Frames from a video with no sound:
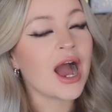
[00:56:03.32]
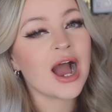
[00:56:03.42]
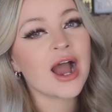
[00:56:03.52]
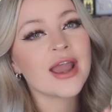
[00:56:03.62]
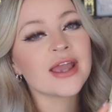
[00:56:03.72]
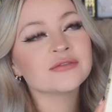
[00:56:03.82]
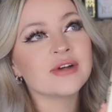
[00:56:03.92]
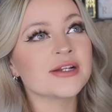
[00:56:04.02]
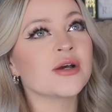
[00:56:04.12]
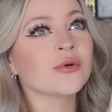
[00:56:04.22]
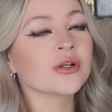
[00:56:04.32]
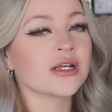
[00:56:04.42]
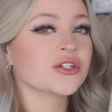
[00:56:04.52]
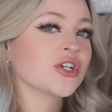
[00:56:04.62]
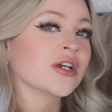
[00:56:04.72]
I read a book
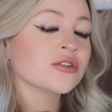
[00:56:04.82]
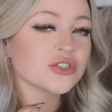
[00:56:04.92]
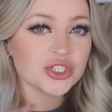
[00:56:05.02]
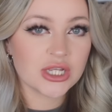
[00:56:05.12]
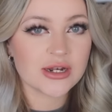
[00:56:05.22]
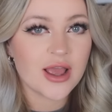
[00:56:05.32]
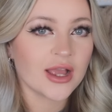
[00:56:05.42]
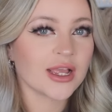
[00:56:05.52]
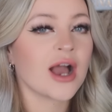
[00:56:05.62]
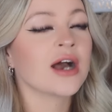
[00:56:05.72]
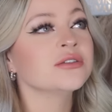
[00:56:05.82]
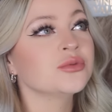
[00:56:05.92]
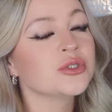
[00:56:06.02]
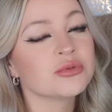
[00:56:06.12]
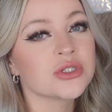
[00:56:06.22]
last year called She and Her Cat,
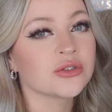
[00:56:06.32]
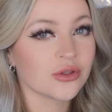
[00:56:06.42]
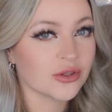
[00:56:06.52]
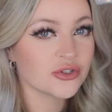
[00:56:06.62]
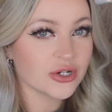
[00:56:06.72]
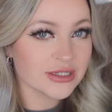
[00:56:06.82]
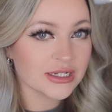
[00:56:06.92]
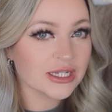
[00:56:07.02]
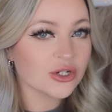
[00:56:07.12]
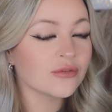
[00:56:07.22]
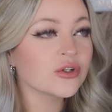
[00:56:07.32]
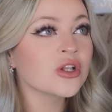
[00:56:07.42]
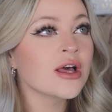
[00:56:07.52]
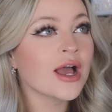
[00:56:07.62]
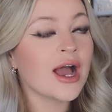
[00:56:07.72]
which was another translated novel,
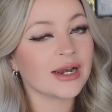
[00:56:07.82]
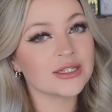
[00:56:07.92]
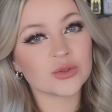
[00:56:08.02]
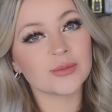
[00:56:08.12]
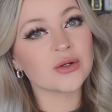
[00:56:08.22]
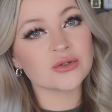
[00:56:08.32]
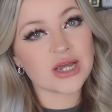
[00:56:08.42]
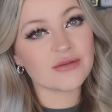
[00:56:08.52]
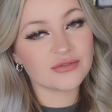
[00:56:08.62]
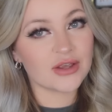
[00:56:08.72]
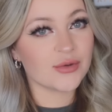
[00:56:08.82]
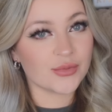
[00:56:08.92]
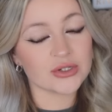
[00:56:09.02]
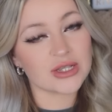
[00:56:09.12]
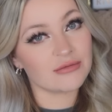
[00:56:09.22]
and it's one of my all-time favourite
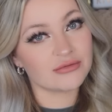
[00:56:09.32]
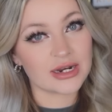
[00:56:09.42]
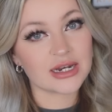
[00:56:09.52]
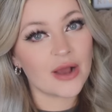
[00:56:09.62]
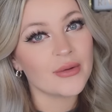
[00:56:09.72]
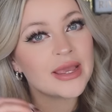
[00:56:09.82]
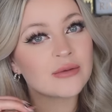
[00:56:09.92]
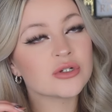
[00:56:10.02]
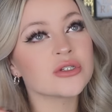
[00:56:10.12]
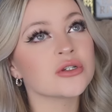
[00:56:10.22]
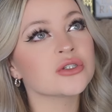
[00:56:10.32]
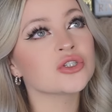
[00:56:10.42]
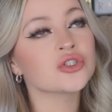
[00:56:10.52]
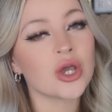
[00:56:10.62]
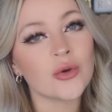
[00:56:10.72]
books I've read now. It was
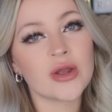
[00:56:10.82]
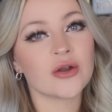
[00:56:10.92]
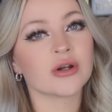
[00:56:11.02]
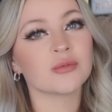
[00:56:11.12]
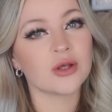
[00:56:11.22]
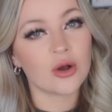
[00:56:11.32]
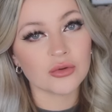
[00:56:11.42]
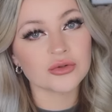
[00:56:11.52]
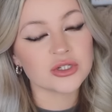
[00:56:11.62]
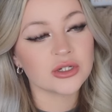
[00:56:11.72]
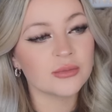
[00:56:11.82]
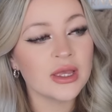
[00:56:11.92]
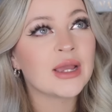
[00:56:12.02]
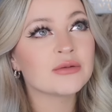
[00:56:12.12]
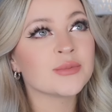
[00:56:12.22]
so incredibly wholesome.
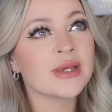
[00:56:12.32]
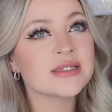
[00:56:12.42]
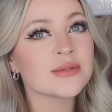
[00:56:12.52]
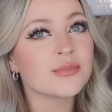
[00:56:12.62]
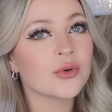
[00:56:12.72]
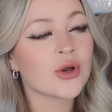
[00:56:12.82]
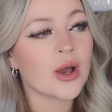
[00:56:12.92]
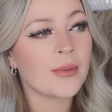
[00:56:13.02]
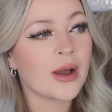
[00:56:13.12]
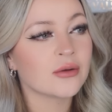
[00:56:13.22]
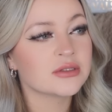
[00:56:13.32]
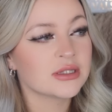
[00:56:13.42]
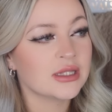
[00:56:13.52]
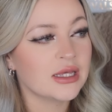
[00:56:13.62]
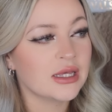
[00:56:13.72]
It was an amazing book about
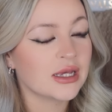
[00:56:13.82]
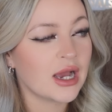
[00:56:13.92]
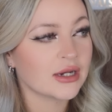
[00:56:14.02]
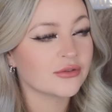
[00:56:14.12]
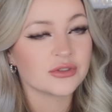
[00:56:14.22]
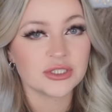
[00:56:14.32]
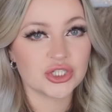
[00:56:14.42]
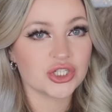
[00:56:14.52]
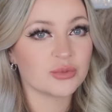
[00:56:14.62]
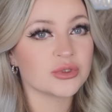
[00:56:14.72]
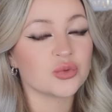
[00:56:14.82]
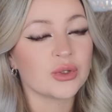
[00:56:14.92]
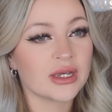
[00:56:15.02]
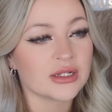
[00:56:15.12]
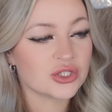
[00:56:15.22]
the kind of relationship
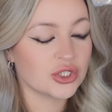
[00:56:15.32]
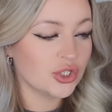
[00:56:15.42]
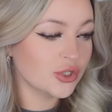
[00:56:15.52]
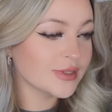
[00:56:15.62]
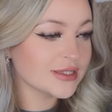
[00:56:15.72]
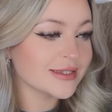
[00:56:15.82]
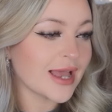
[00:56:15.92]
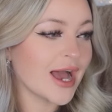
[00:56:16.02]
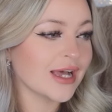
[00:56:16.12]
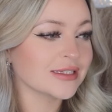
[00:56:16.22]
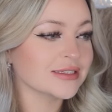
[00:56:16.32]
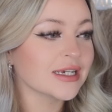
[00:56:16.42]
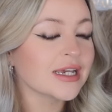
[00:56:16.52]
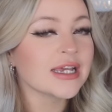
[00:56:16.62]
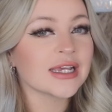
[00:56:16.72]
between cats and humans and
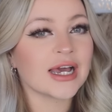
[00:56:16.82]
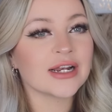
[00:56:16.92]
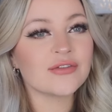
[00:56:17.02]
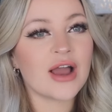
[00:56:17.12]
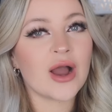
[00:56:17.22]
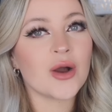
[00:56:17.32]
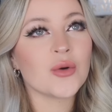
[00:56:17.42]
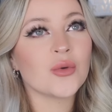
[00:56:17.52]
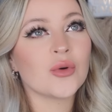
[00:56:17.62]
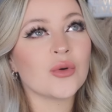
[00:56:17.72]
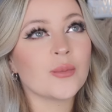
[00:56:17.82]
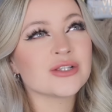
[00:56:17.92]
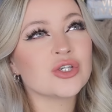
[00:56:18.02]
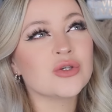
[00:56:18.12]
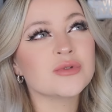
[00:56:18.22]
kind of how
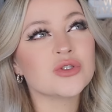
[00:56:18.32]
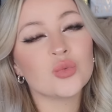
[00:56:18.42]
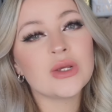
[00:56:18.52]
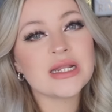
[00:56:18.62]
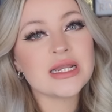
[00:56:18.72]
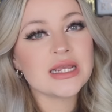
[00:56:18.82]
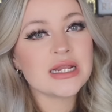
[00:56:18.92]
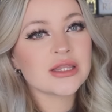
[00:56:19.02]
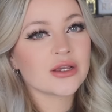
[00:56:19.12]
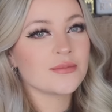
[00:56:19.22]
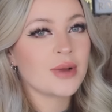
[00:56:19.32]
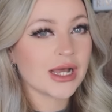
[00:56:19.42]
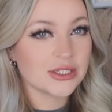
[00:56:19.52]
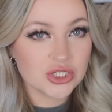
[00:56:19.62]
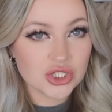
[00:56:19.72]
as humans we need the
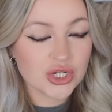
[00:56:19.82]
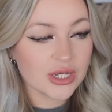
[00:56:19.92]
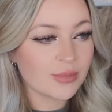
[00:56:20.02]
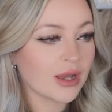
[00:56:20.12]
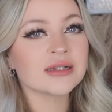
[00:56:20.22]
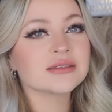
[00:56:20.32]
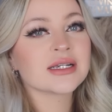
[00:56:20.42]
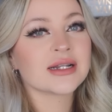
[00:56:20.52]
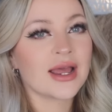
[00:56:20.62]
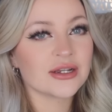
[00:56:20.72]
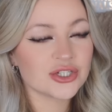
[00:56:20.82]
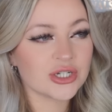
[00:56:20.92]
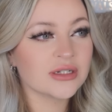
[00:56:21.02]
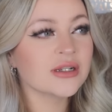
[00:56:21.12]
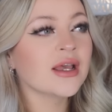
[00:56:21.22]
companionship and
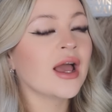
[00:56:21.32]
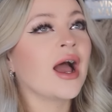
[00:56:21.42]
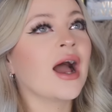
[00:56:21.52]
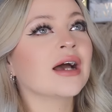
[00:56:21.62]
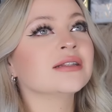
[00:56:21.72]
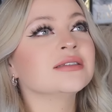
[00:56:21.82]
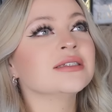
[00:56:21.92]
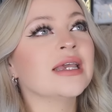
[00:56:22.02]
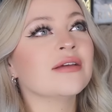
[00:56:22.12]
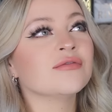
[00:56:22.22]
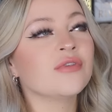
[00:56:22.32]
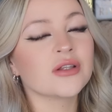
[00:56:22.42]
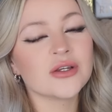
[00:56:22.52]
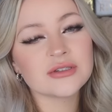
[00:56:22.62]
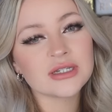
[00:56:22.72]
connection and it
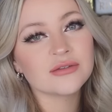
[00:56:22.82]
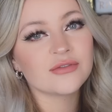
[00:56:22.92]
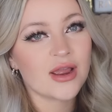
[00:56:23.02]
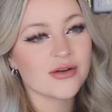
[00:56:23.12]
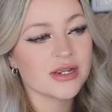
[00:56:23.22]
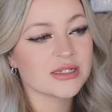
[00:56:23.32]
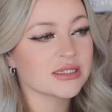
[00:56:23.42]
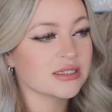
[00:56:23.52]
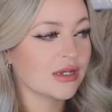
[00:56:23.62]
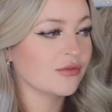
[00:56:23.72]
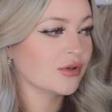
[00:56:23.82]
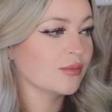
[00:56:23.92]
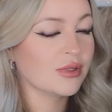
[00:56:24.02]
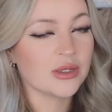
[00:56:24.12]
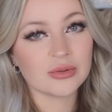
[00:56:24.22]
follows like various
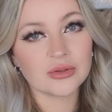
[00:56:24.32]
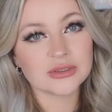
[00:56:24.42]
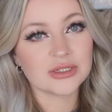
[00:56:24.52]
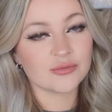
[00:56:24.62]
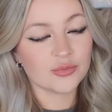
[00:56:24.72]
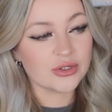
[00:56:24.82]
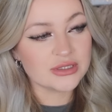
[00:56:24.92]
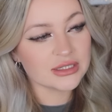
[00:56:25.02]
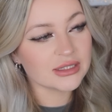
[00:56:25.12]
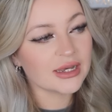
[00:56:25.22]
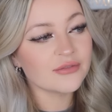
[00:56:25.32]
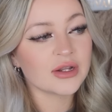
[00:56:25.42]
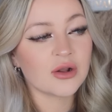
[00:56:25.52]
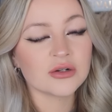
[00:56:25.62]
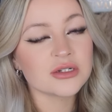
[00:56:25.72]
different people at different points in life
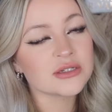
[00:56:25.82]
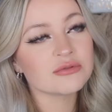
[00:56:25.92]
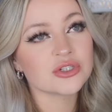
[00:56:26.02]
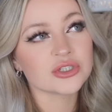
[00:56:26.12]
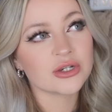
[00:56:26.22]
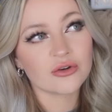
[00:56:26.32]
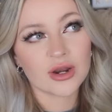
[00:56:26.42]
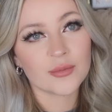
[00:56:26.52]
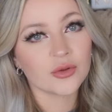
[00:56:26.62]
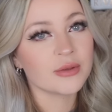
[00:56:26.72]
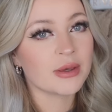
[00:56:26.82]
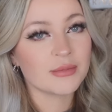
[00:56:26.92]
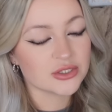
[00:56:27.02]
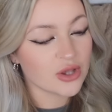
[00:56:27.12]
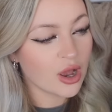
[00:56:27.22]
and honestly was just incredible it made
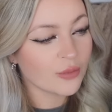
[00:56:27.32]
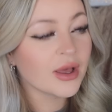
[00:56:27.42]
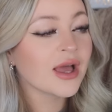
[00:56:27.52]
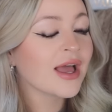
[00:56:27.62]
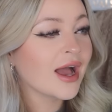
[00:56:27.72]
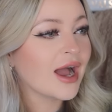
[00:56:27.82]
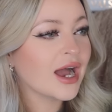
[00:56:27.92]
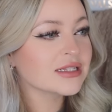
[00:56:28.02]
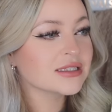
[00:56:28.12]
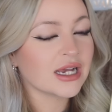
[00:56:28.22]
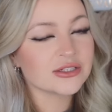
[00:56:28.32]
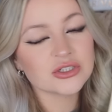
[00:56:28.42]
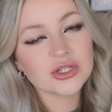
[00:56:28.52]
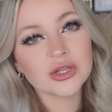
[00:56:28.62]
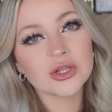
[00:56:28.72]
me sob and i
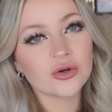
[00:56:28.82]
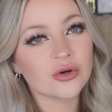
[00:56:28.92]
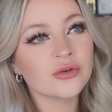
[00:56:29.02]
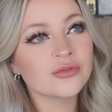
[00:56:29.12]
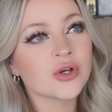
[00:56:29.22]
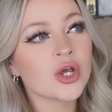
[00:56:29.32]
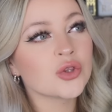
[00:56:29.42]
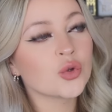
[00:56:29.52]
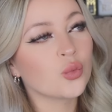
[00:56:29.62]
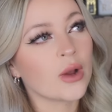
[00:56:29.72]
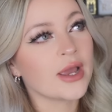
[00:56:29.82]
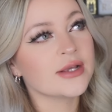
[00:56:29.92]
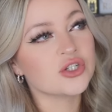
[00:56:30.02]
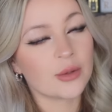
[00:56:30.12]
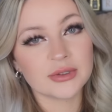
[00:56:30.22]
just love the way
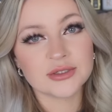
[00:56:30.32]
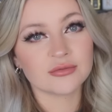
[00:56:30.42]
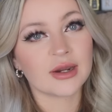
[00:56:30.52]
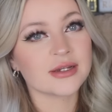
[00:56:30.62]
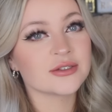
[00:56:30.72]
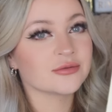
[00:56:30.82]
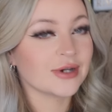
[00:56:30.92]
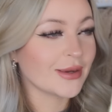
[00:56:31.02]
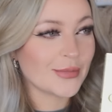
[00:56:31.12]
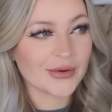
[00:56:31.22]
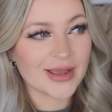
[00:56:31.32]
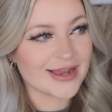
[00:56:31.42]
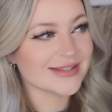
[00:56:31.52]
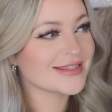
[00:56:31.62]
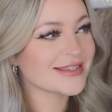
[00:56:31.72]
japanese writers write about
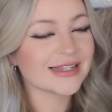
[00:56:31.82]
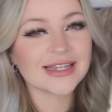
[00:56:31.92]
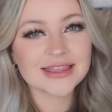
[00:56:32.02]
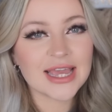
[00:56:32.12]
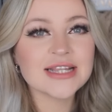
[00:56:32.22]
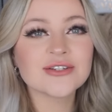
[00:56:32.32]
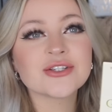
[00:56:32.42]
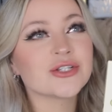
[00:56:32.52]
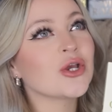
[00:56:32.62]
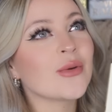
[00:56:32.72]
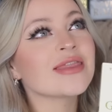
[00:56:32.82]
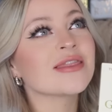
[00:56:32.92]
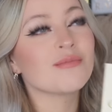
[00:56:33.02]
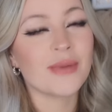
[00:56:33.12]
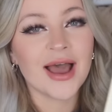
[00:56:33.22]
cats like they just do it
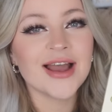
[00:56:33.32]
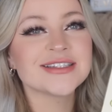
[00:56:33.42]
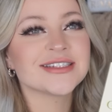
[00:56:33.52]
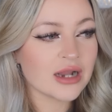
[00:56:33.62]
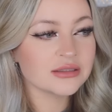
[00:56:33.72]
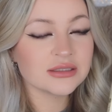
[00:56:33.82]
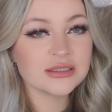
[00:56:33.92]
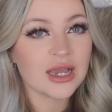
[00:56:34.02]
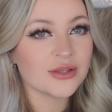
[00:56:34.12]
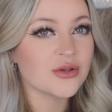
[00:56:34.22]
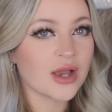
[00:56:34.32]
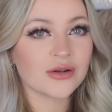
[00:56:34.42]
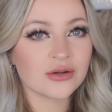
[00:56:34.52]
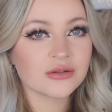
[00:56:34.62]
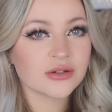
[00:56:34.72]
the best and yeah you
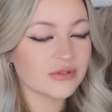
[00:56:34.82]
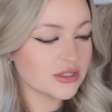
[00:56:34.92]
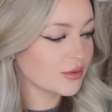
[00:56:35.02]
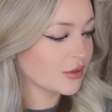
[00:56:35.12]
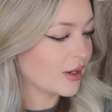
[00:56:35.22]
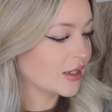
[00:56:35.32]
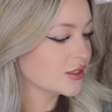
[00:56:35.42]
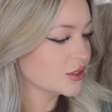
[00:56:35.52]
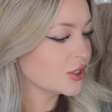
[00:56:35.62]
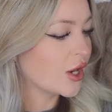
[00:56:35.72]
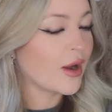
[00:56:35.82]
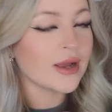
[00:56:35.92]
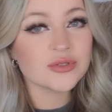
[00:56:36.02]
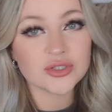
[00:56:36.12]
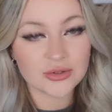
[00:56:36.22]
cannot convince me otherwise so
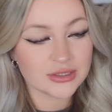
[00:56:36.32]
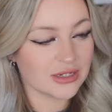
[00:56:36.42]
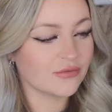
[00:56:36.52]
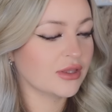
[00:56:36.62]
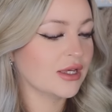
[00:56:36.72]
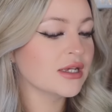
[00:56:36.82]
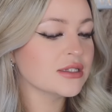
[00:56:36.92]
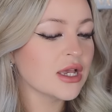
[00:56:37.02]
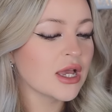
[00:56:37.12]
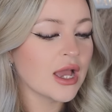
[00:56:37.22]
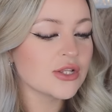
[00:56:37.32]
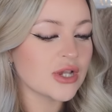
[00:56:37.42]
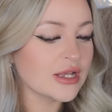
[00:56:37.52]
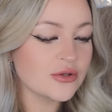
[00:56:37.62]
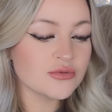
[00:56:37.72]
i'm so excited for this
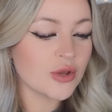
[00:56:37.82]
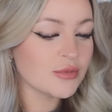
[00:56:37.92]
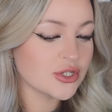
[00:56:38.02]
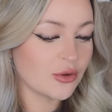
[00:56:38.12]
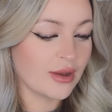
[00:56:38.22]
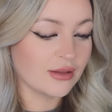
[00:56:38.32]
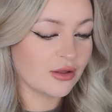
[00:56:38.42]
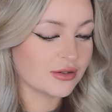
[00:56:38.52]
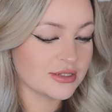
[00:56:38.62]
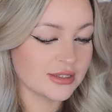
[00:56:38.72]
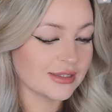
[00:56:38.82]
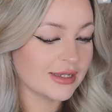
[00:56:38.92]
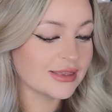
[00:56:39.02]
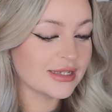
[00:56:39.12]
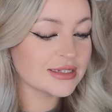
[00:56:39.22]
Jade, you know me so well, honestly.
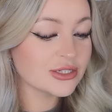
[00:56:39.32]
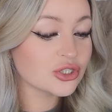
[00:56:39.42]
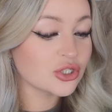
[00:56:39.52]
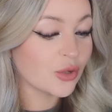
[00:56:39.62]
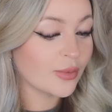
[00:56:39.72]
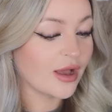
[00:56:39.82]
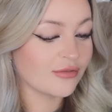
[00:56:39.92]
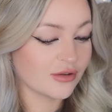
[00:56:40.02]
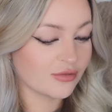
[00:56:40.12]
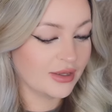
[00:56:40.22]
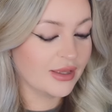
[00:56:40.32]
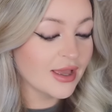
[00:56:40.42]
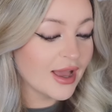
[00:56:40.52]
Like, this is so perfect for me.